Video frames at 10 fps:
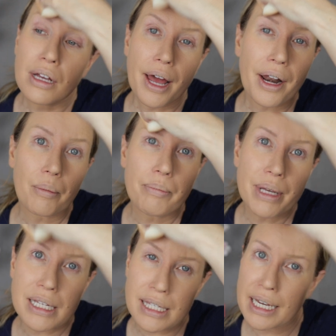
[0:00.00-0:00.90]
And I'll
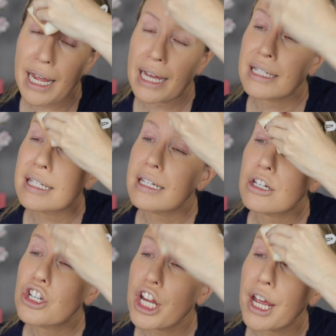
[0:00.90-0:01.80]
mix an
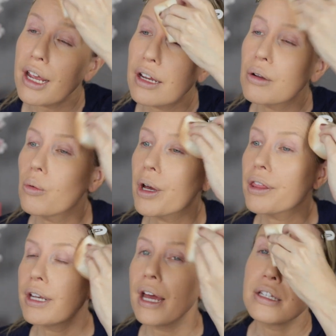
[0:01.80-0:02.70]
NC shade
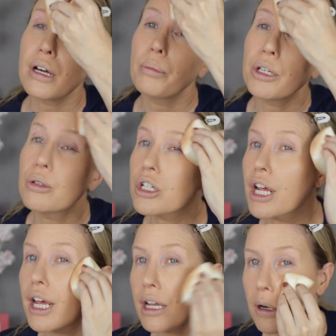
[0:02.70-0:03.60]
with an NW
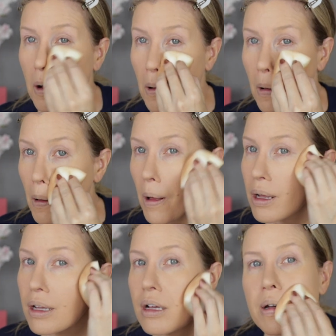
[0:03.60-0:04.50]
shade
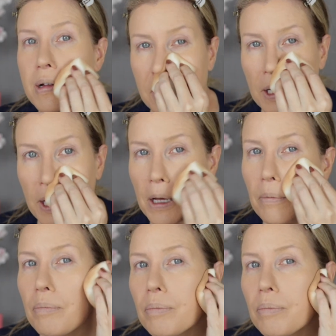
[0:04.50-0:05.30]
to get